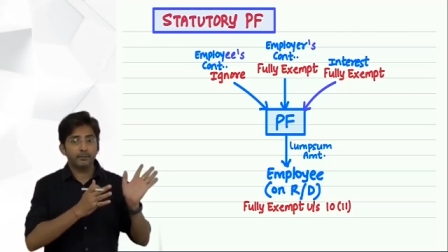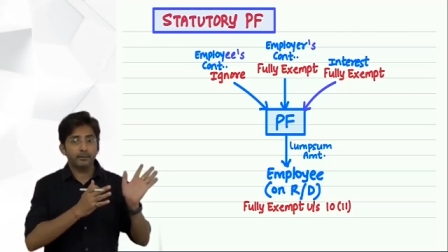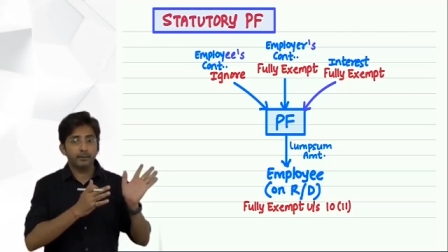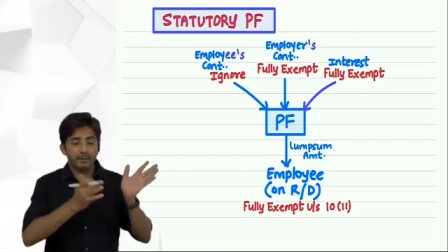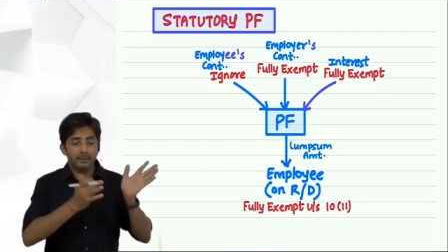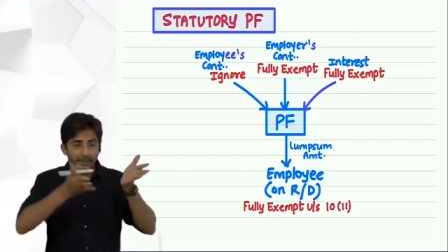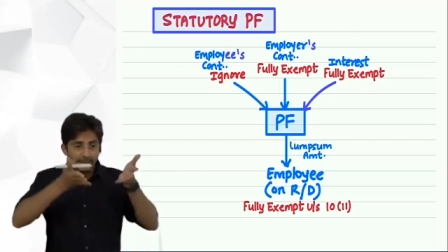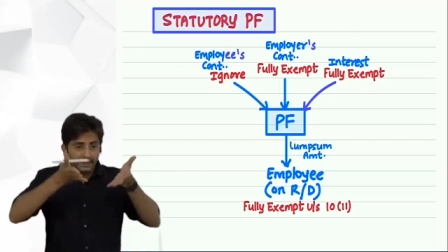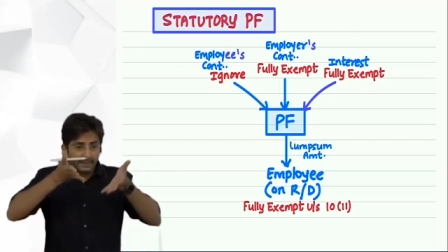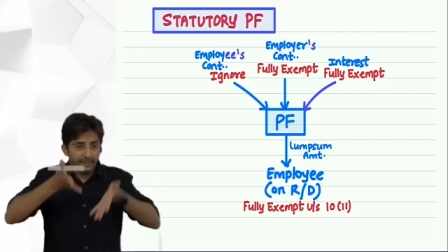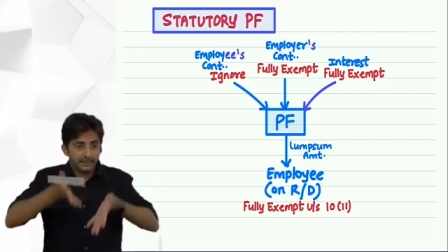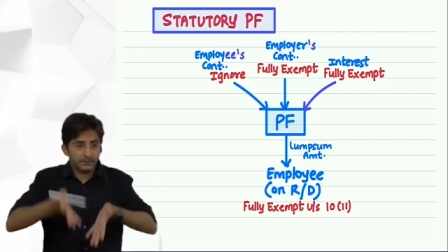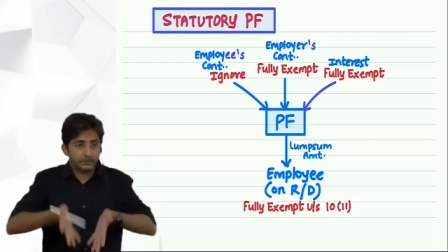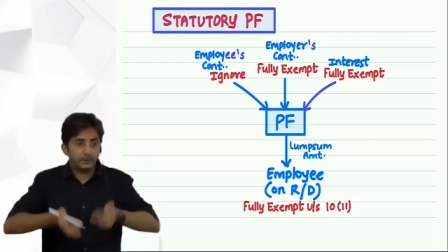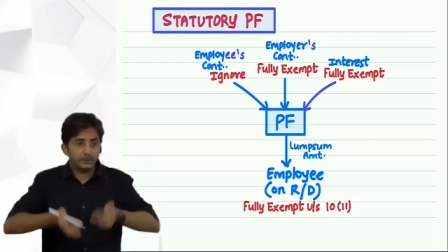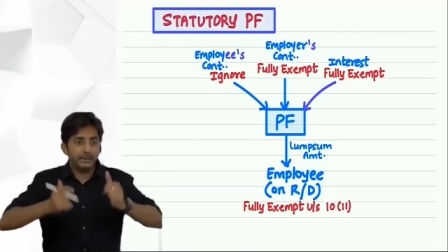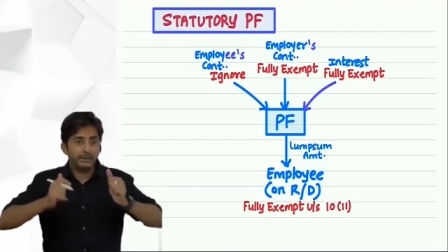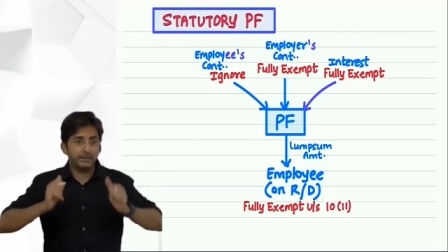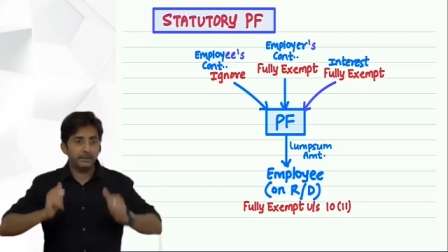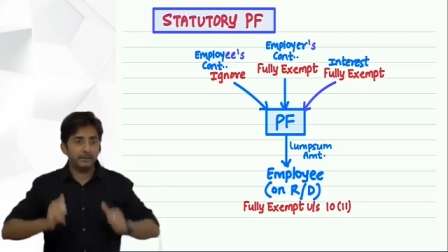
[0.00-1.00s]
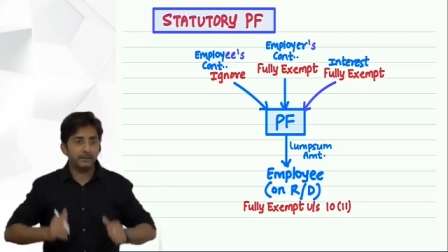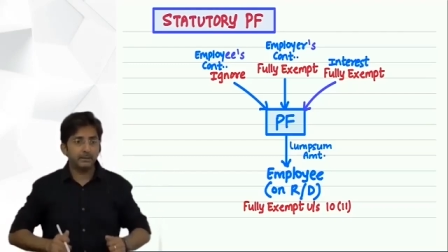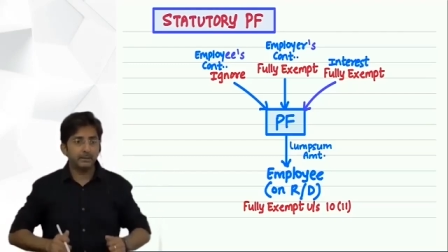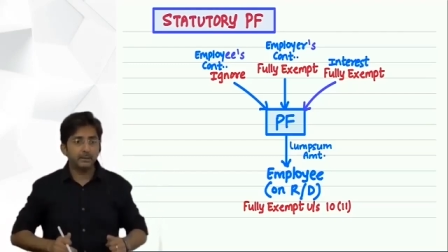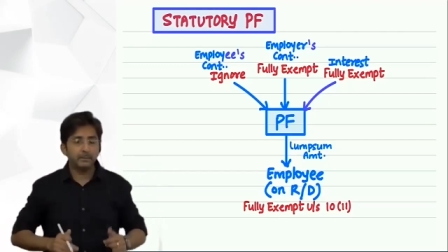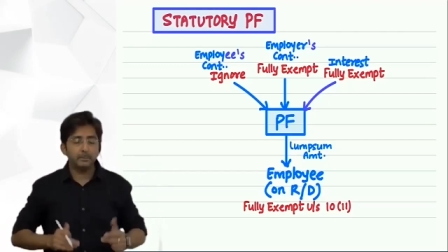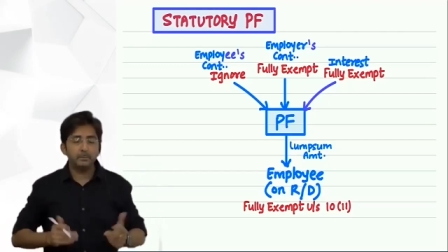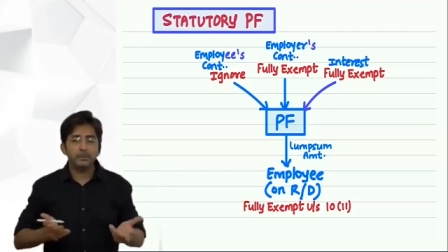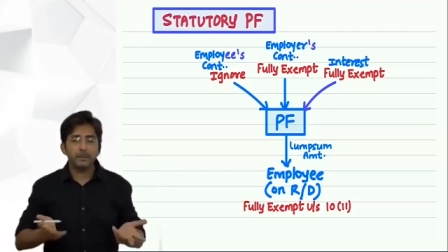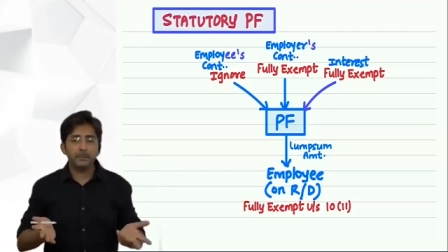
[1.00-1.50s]
and
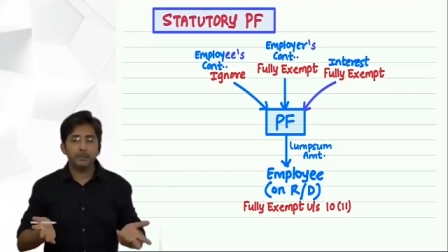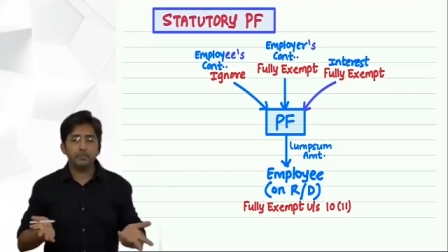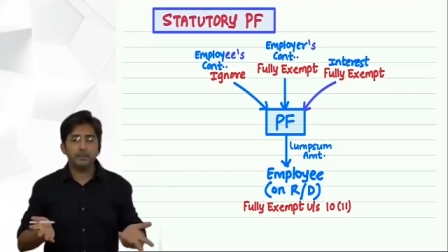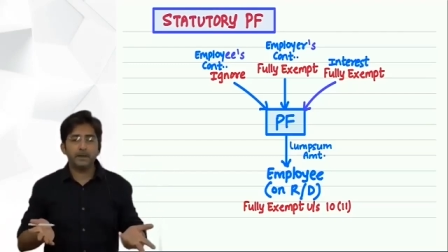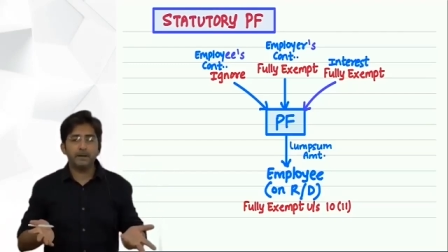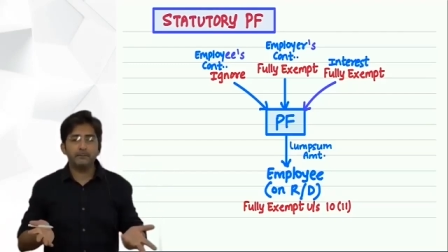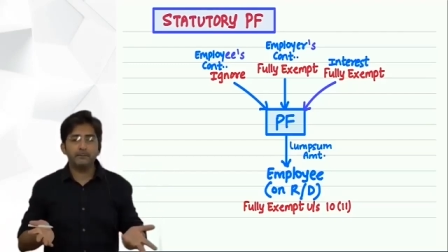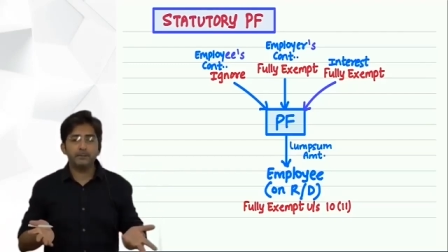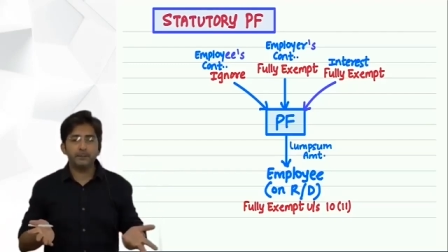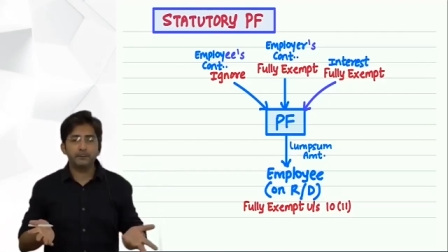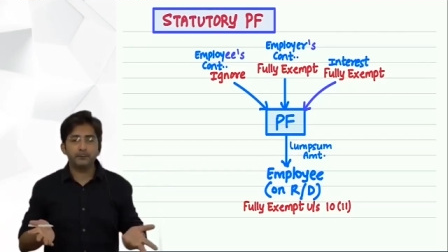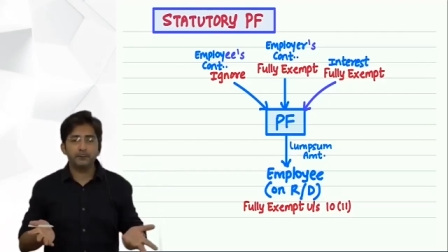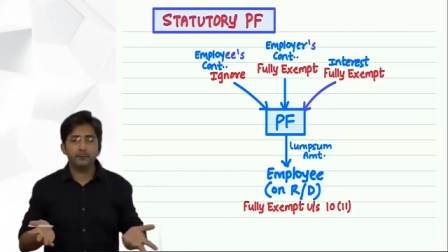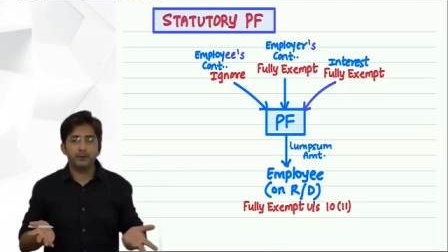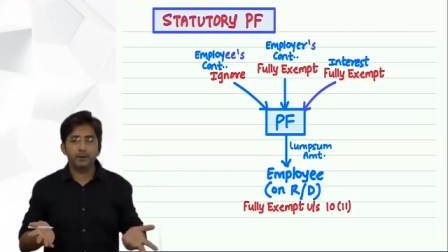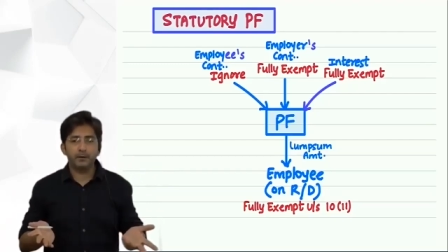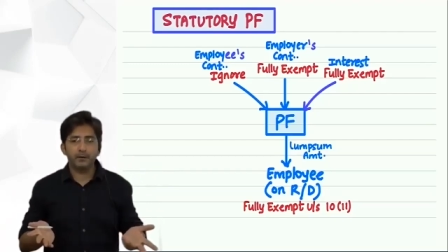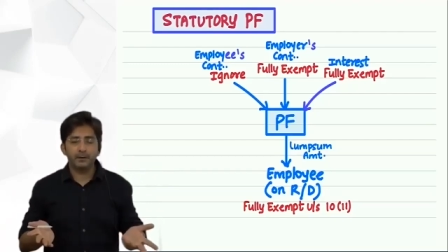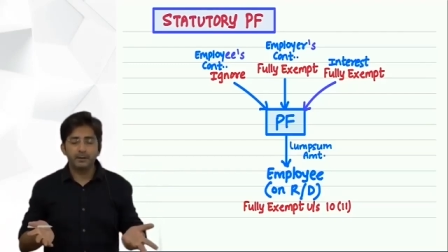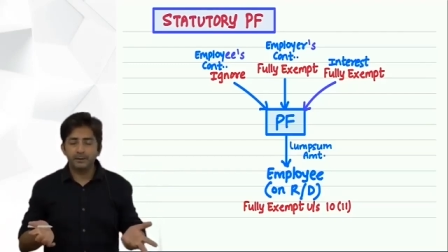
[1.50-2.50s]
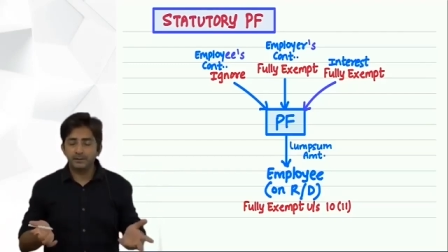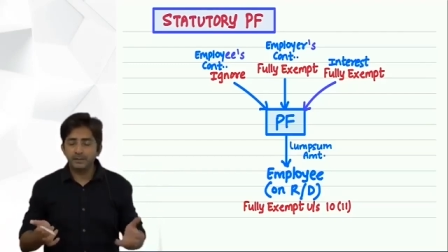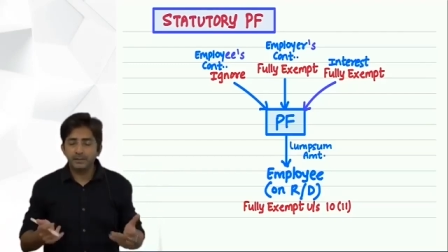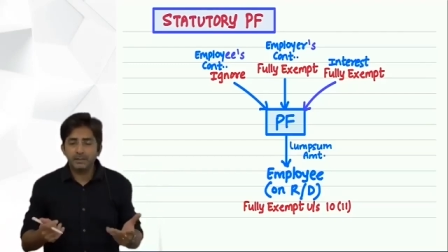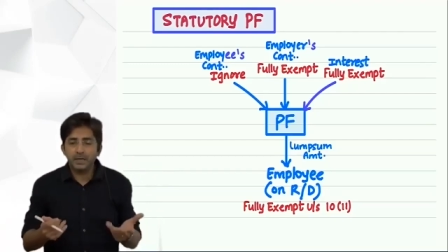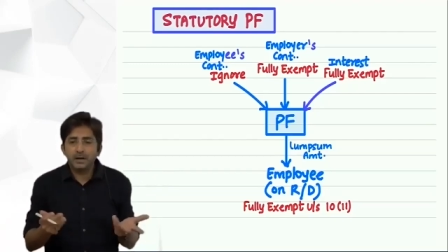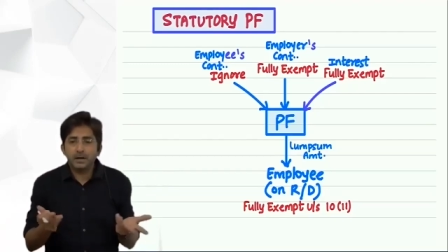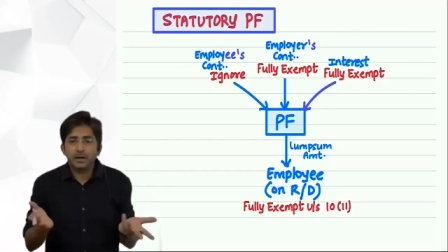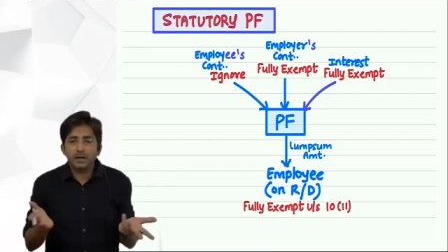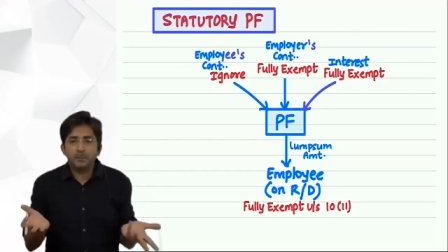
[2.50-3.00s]
SPF. PPF is for
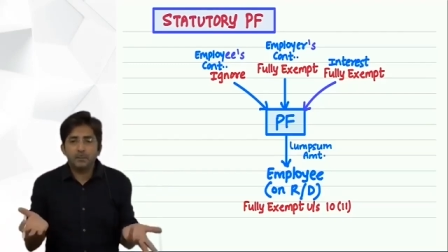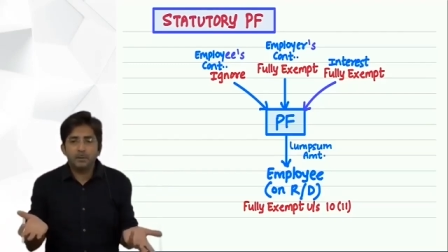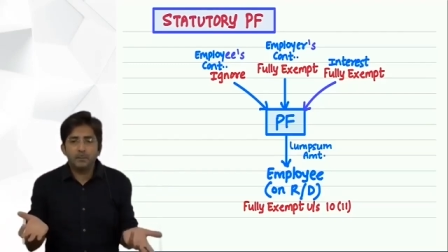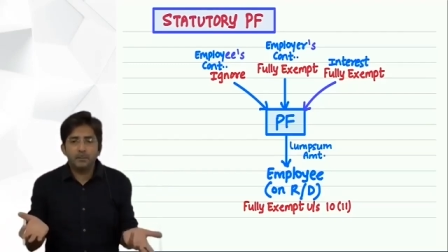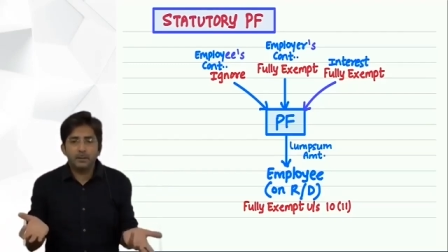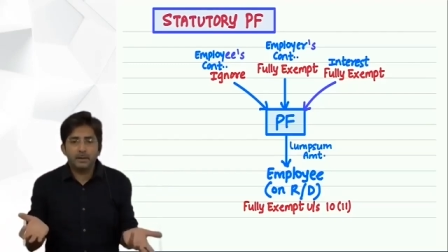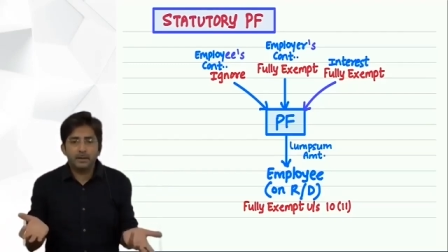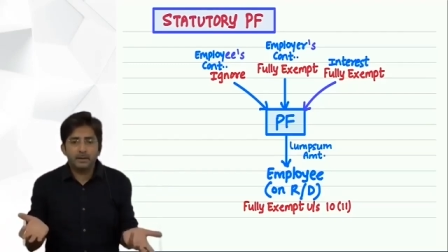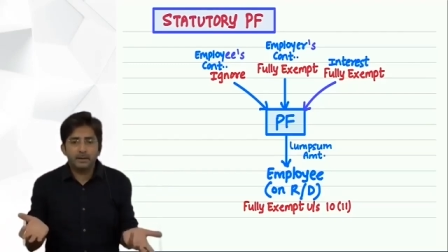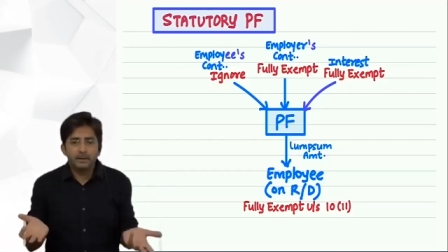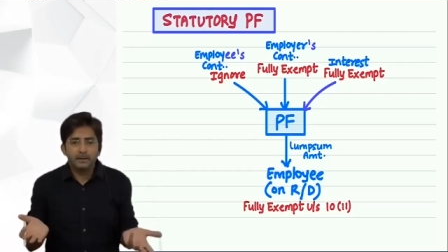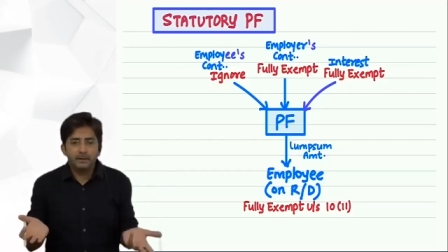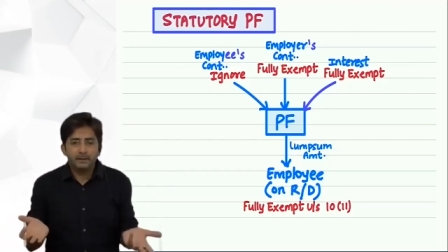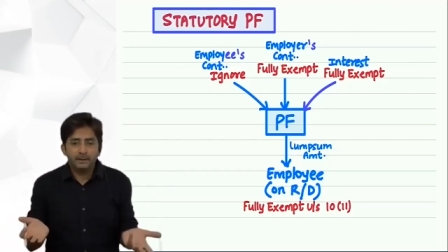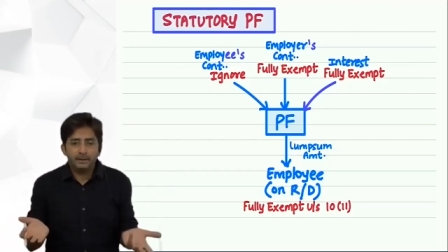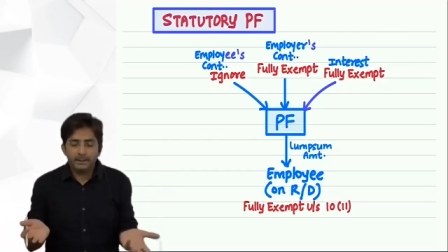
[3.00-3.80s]
general public.